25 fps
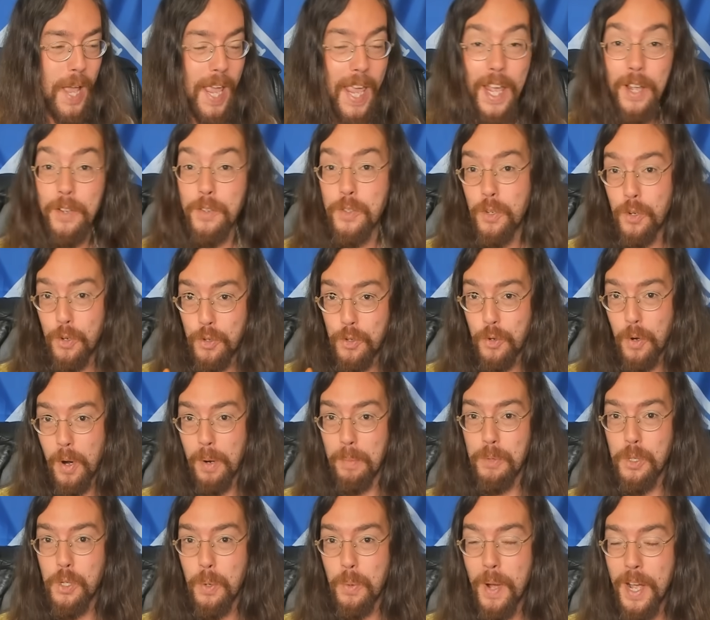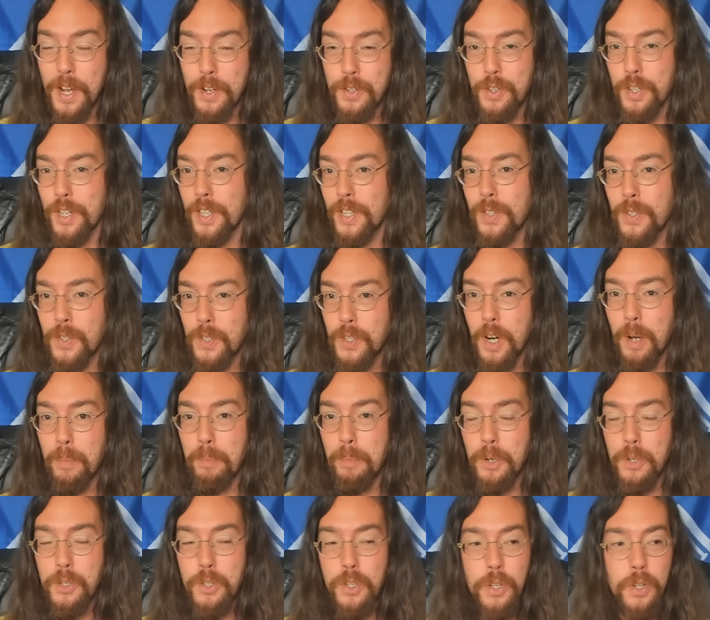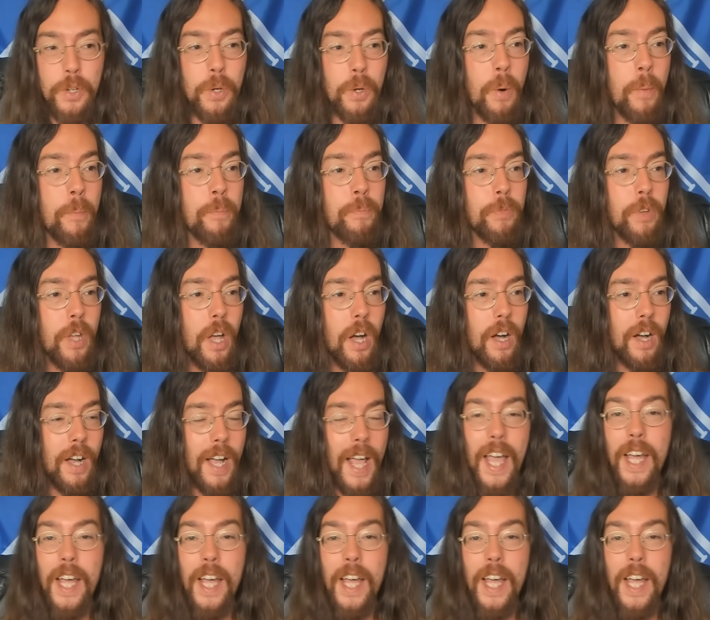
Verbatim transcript: answer Trump's questions number two uh,